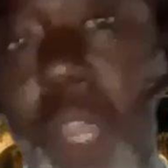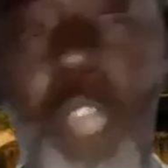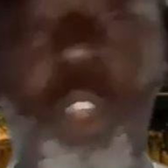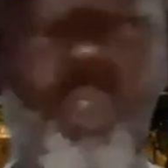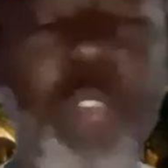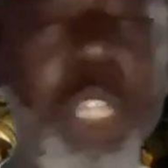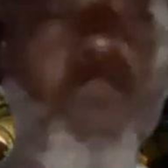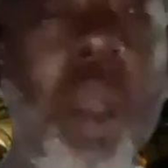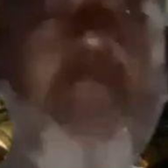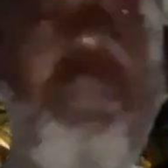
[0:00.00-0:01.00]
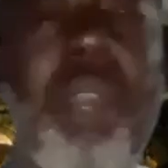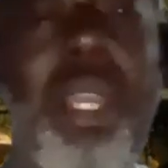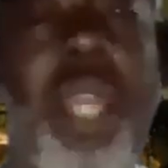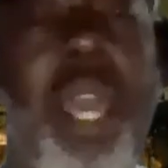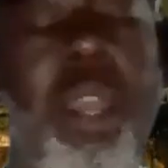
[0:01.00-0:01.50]
The reason why I'm
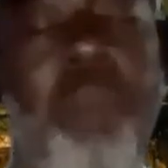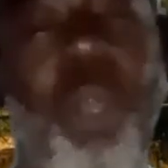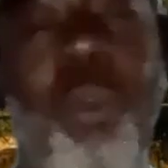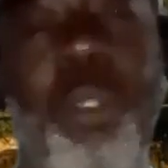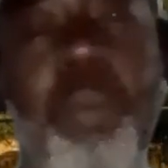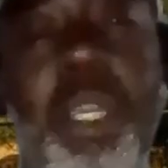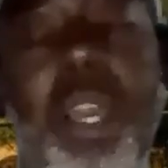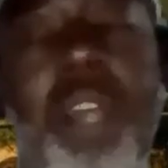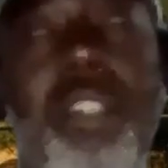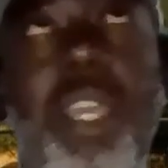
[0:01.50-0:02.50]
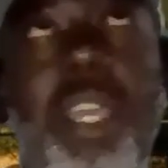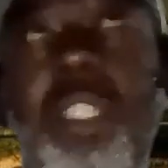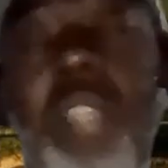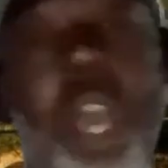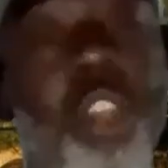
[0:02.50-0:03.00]
bringing that up though is because
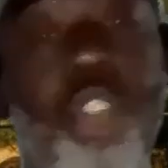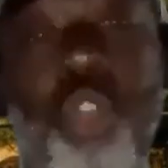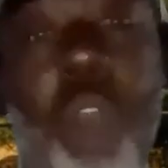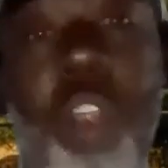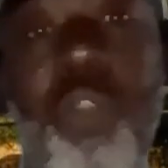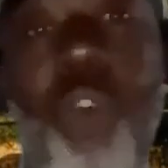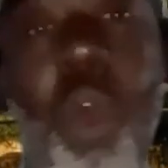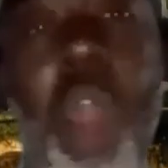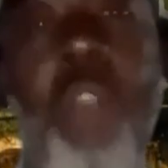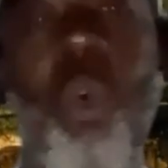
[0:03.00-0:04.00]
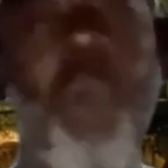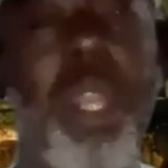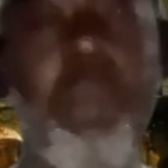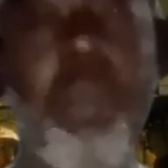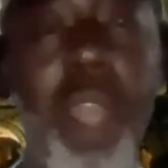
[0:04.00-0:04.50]
it's not Estrada's fault. I don't want
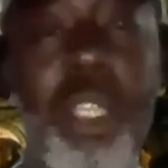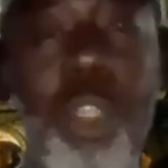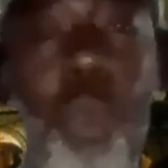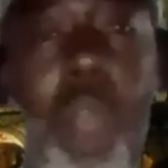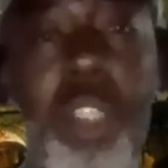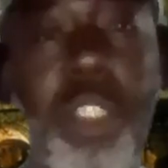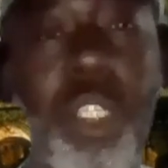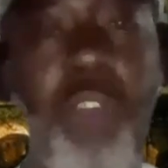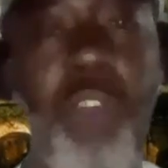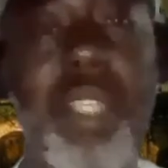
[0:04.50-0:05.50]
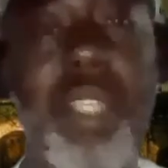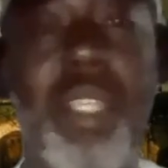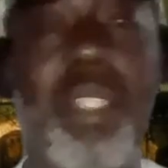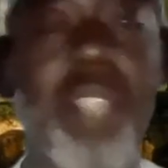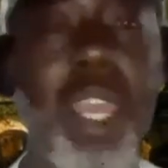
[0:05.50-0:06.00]
anybody to watch this fight and
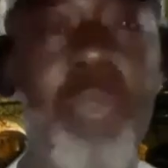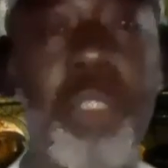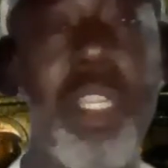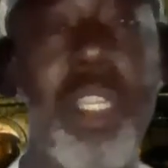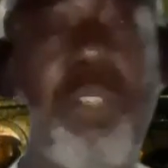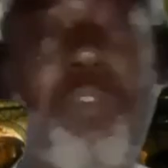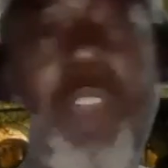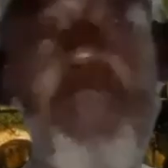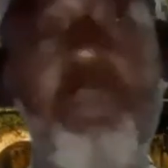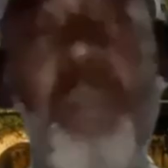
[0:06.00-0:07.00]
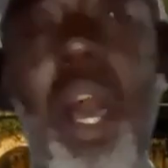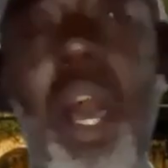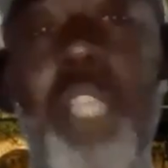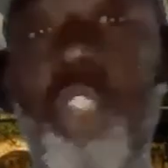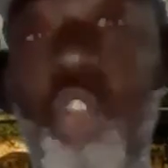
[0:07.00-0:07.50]
say, "Damn, Seniesa fighting
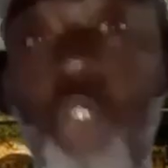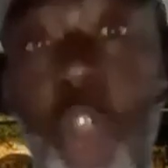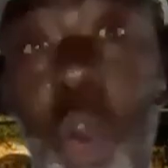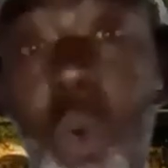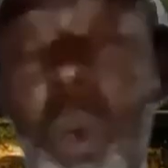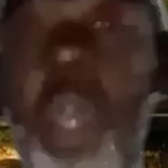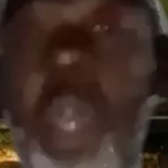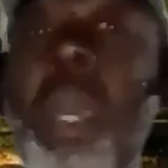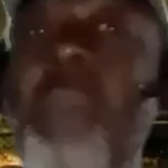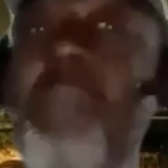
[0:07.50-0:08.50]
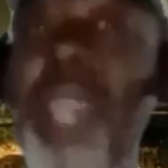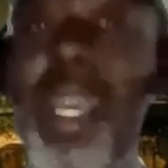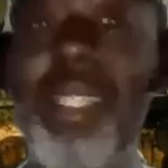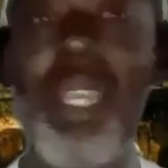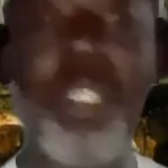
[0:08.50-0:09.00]
pies." No,
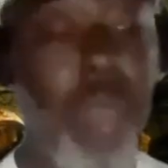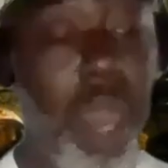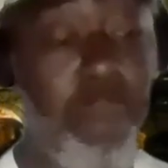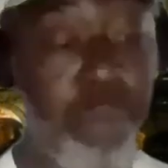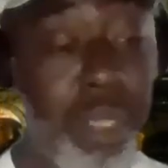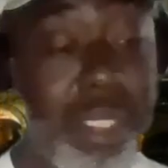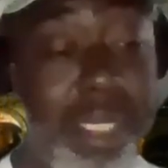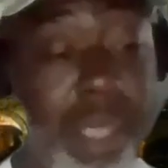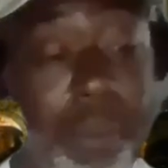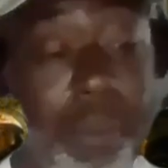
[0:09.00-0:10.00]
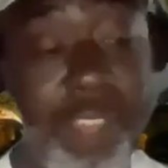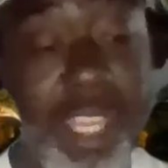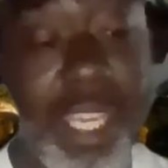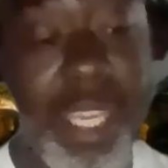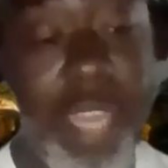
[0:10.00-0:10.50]
because I do got to put some of
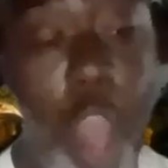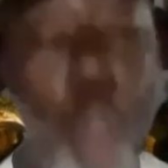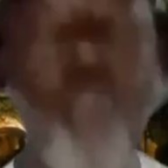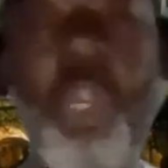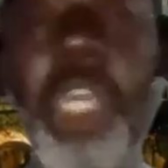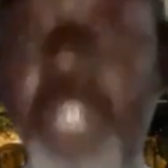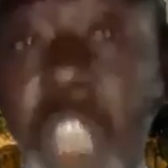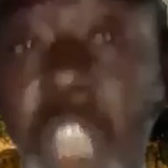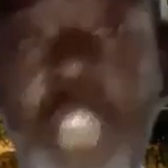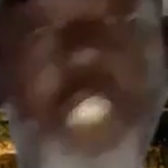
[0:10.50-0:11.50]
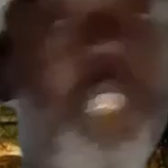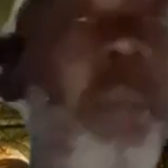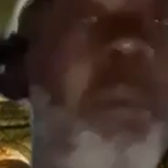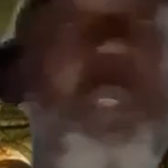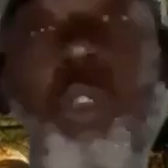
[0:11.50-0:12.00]
the onus,
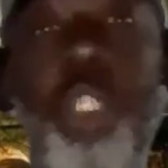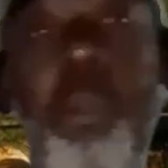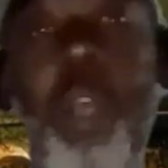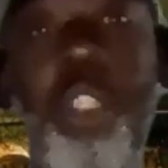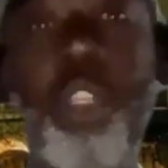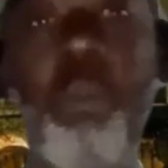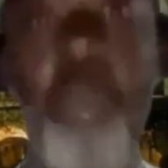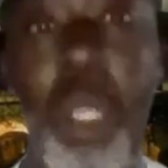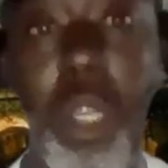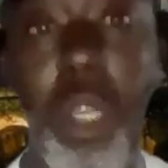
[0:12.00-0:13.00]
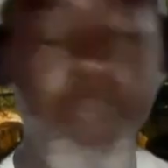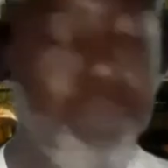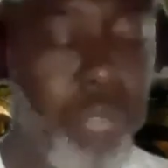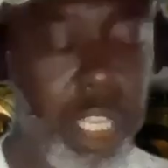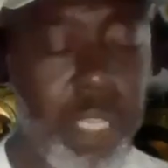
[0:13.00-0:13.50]
some of the responsibility,
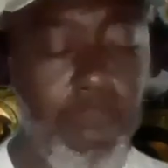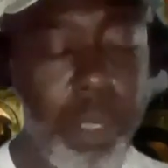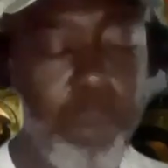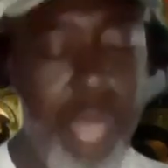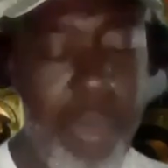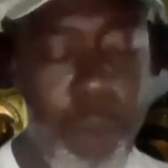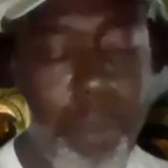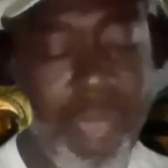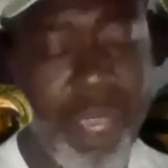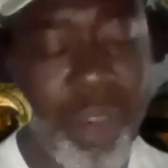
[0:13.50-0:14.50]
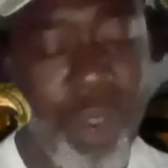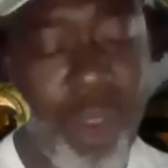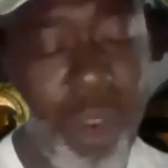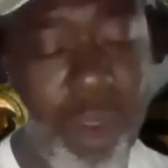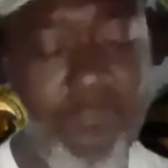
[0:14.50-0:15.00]
some of the blame on my
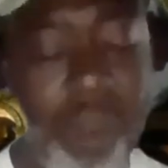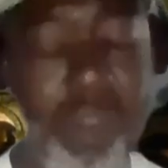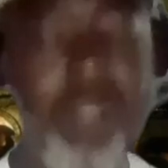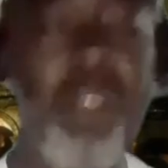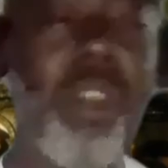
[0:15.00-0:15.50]
girl,